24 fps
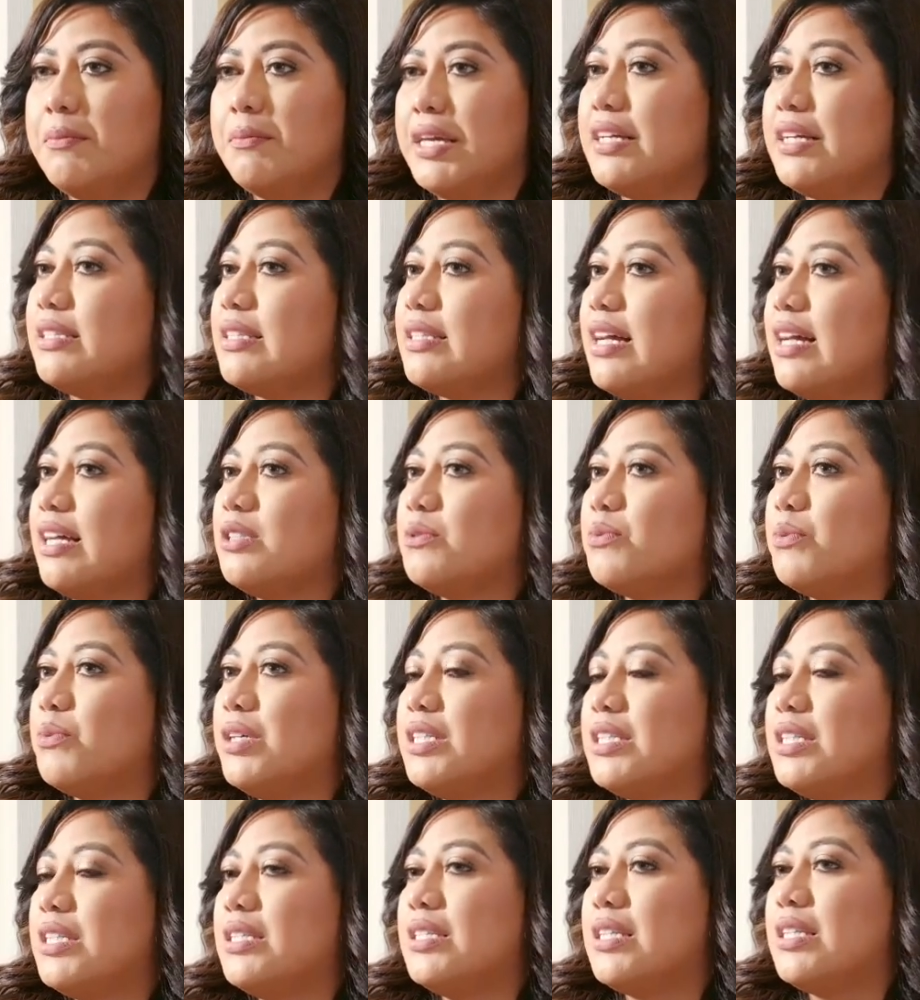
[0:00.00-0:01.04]
Because that's
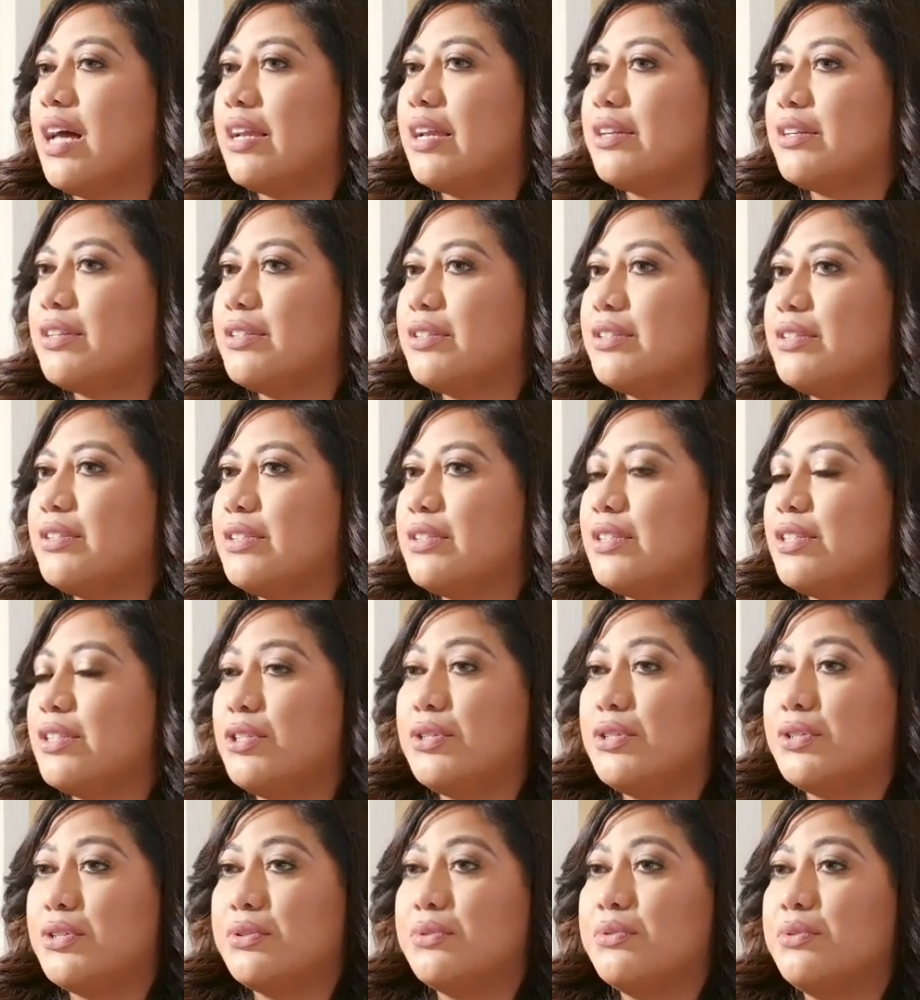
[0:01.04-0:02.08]
what designers
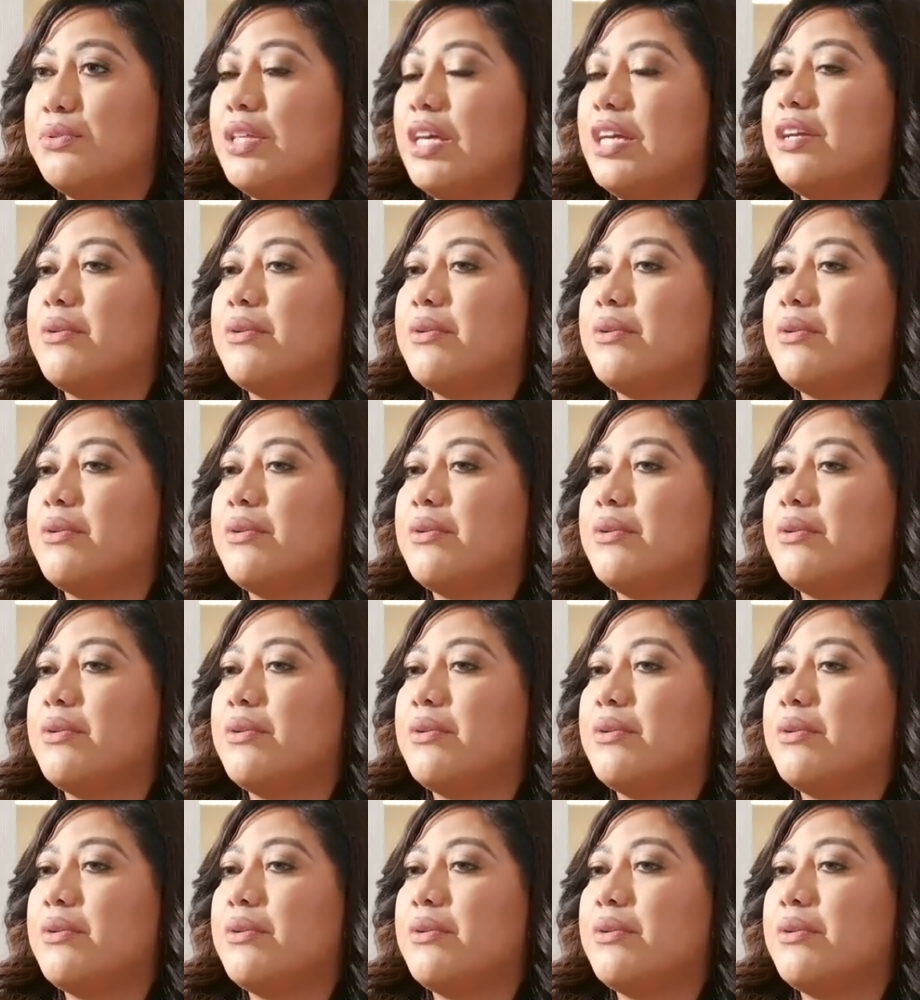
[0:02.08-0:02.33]
do.